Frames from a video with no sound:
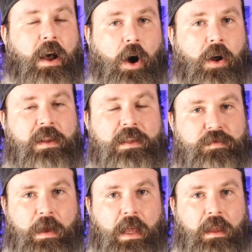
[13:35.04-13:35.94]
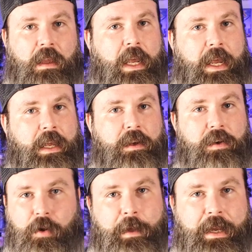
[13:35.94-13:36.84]
all is well, and
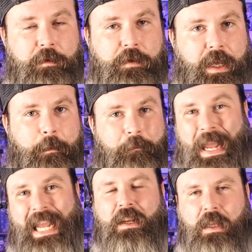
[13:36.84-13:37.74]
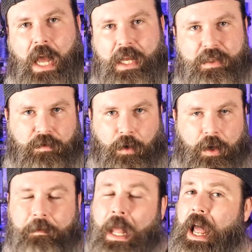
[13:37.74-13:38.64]
nobody will get penalized for
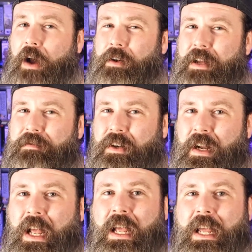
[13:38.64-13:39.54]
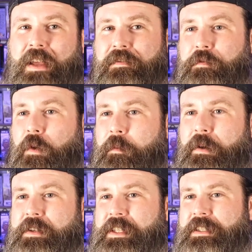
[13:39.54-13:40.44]
it. However, if one
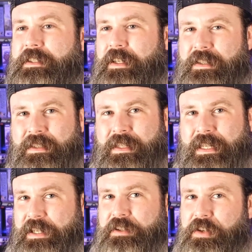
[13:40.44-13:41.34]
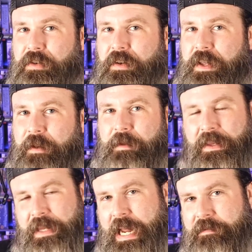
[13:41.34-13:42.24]
person does get 2 of them
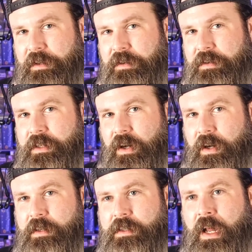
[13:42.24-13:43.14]
and they have to lose cards,